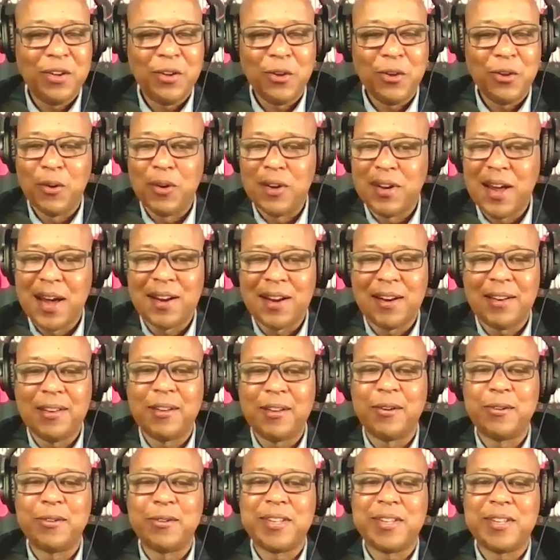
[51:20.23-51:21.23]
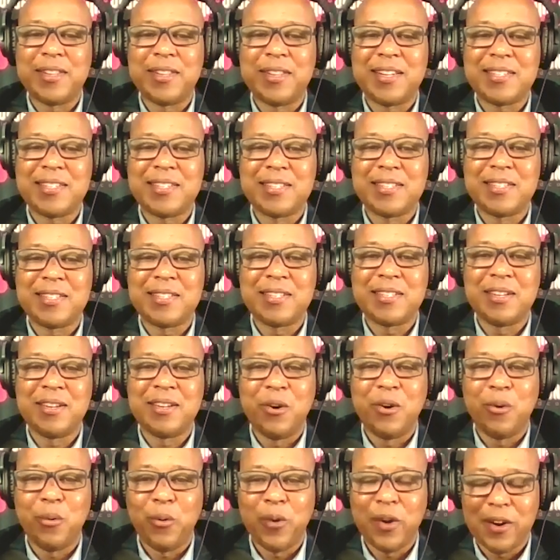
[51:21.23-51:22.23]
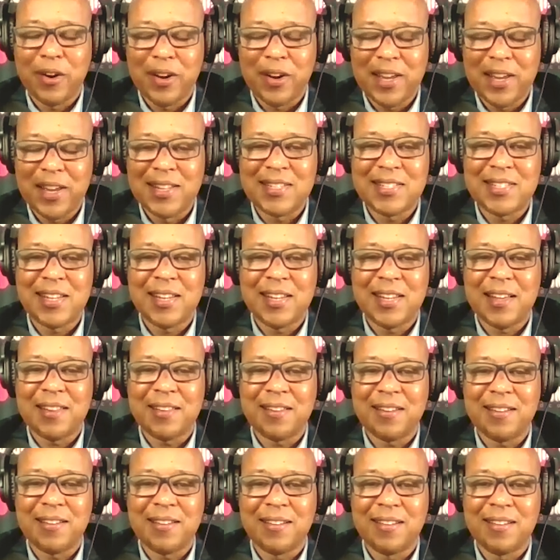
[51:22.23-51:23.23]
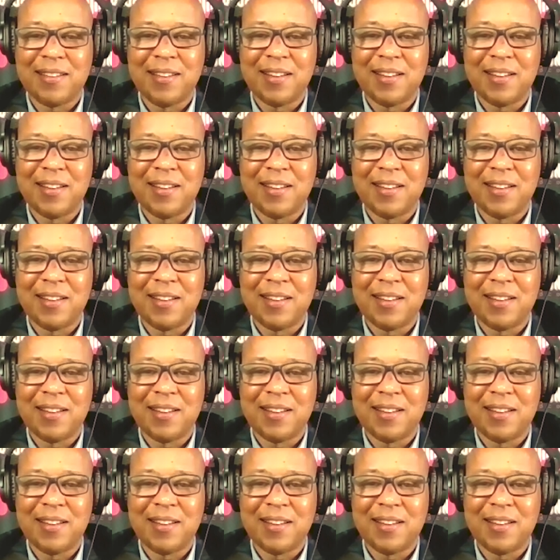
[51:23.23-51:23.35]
You are not alone in this. We are in this together.